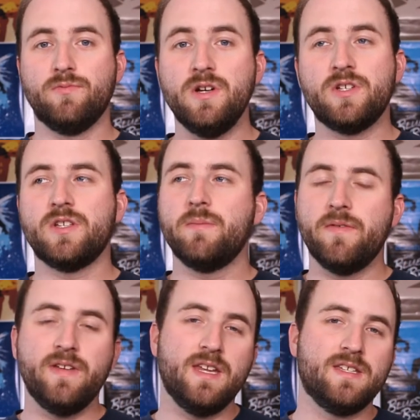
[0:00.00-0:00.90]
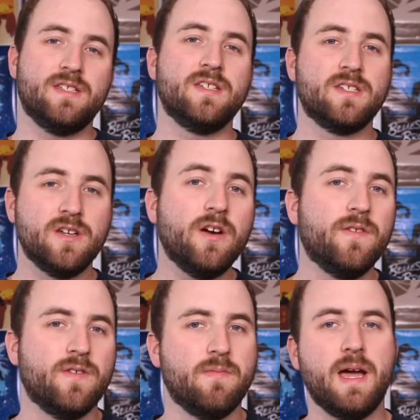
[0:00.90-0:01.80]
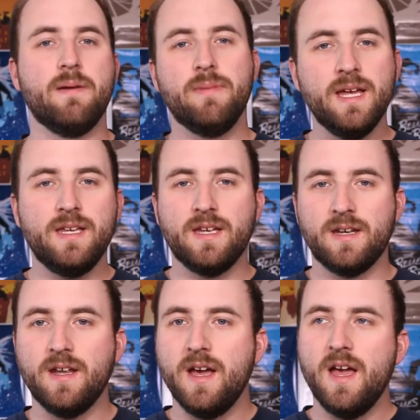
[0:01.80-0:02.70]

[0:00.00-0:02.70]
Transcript: which some of it is deserved in my opinion.